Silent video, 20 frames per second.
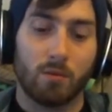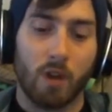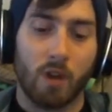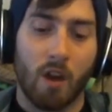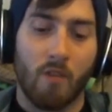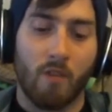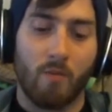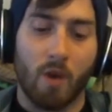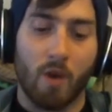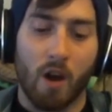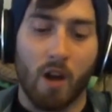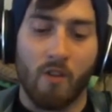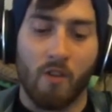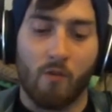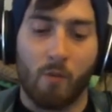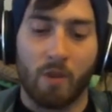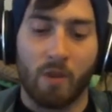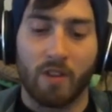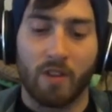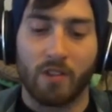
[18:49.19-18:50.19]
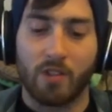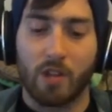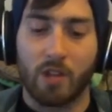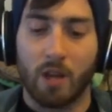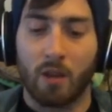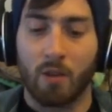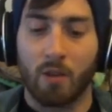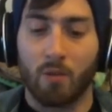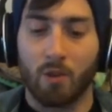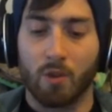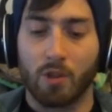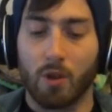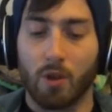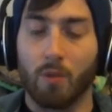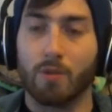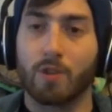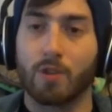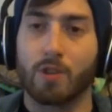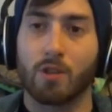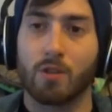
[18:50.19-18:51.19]
I've, I've been seeing the
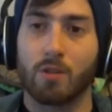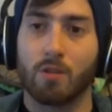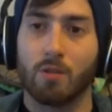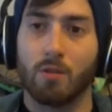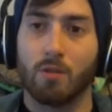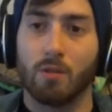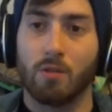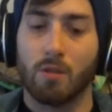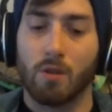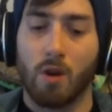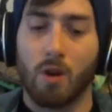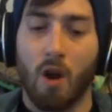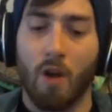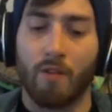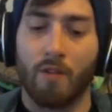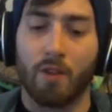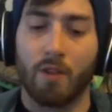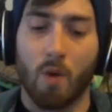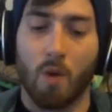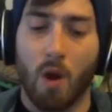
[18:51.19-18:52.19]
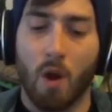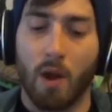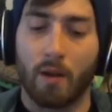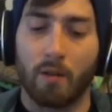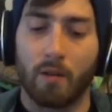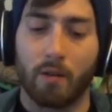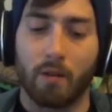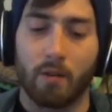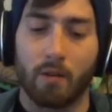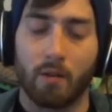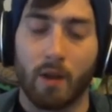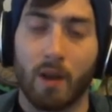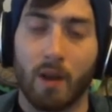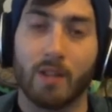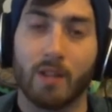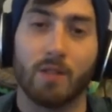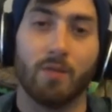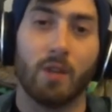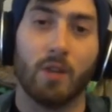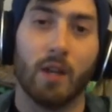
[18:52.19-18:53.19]
results of the grind
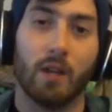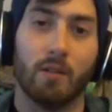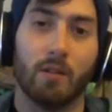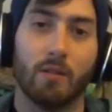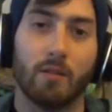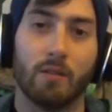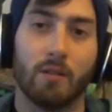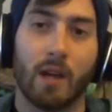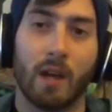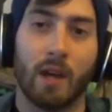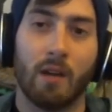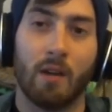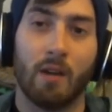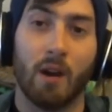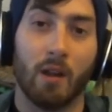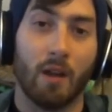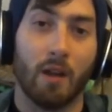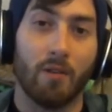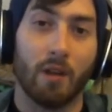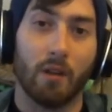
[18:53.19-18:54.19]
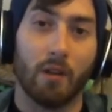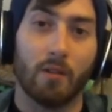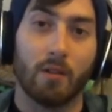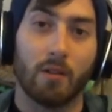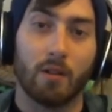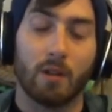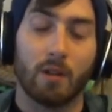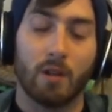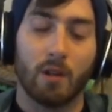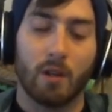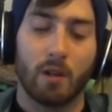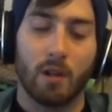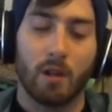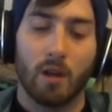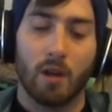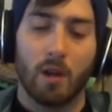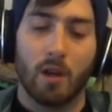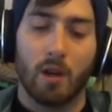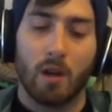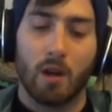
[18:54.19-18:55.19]
as of late, and I love it.
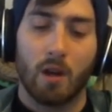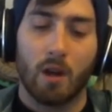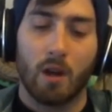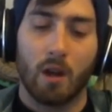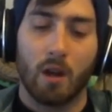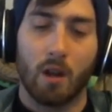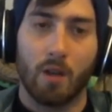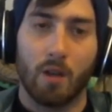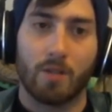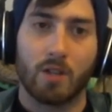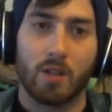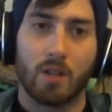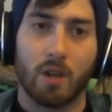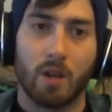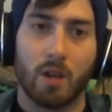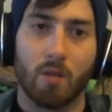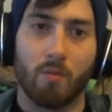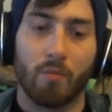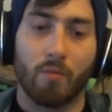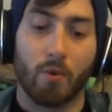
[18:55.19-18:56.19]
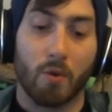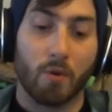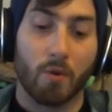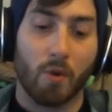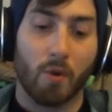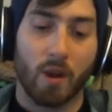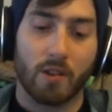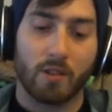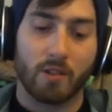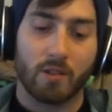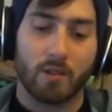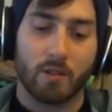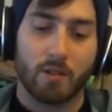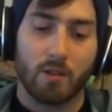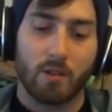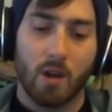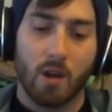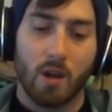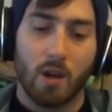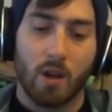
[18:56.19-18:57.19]
I love seeing progress.
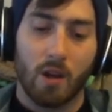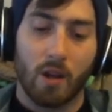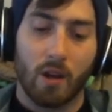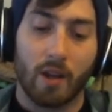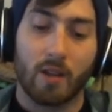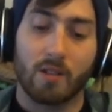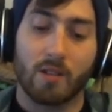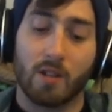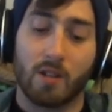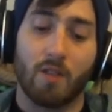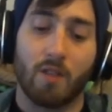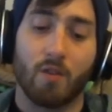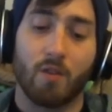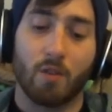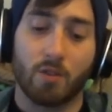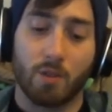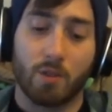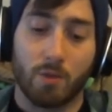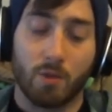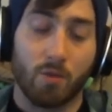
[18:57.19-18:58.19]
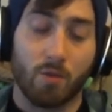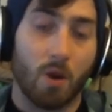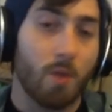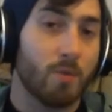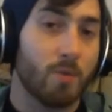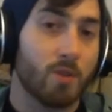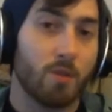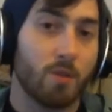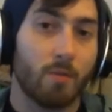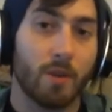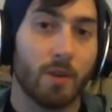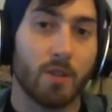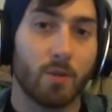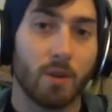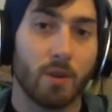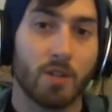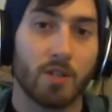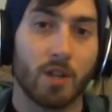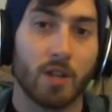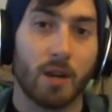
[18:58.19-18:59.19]
Like I said, I've got subscribers on my
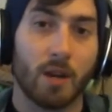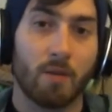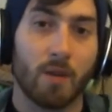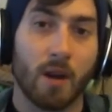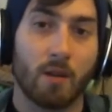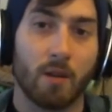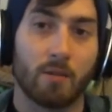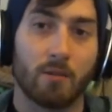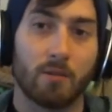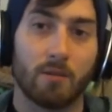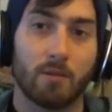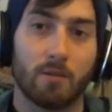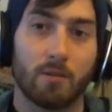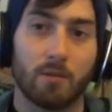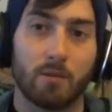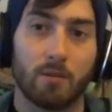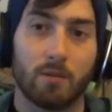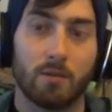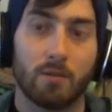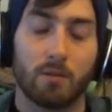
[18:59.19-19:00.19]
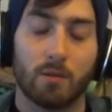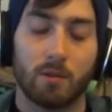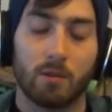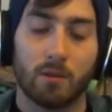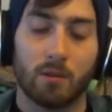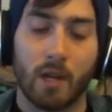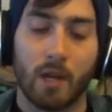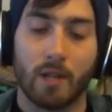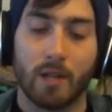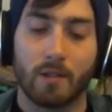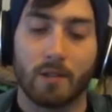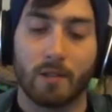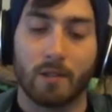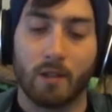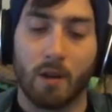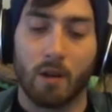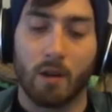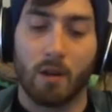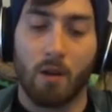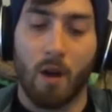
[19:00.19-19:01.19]
Twitch channel now. That's,
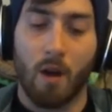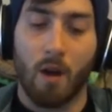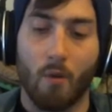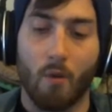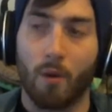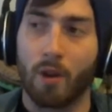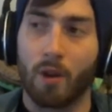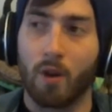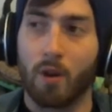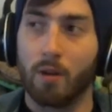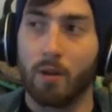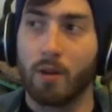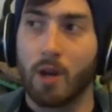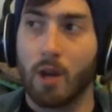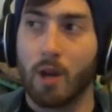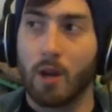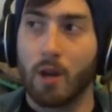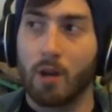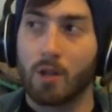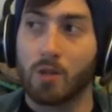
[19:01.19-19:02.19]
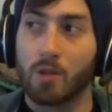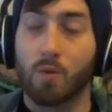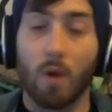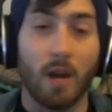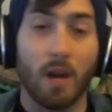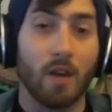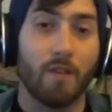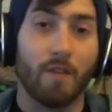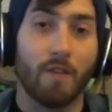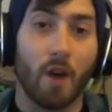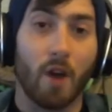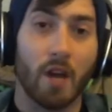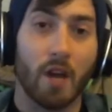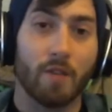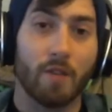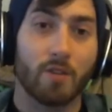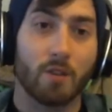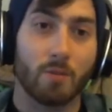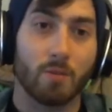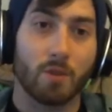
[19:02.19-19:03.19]
uh, I've got
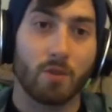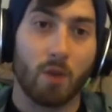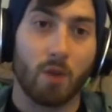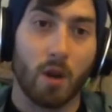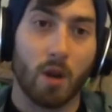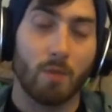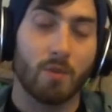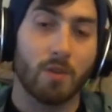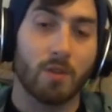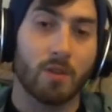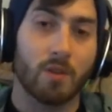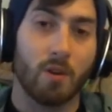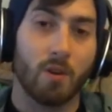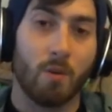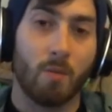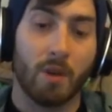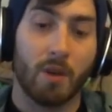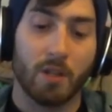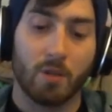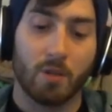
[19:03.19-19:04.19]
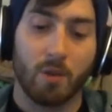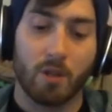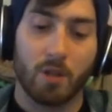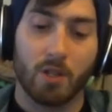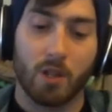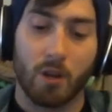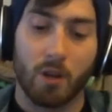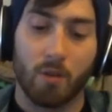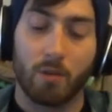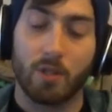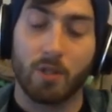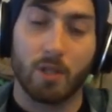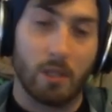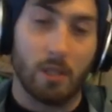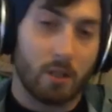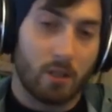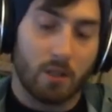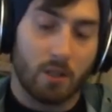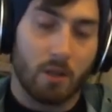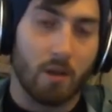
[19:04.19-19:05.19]
twenty-five subscribers on my Twitch channel, which
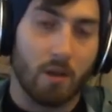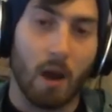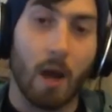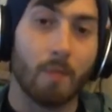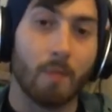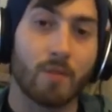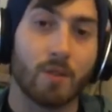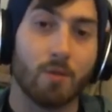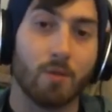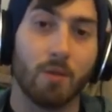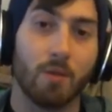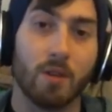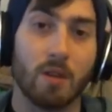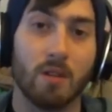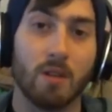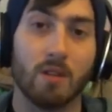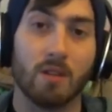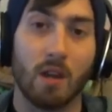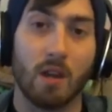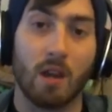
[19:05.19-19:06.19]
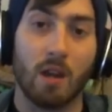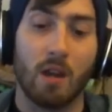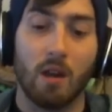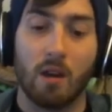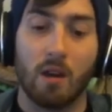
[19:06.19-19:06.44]
is absolutely insane.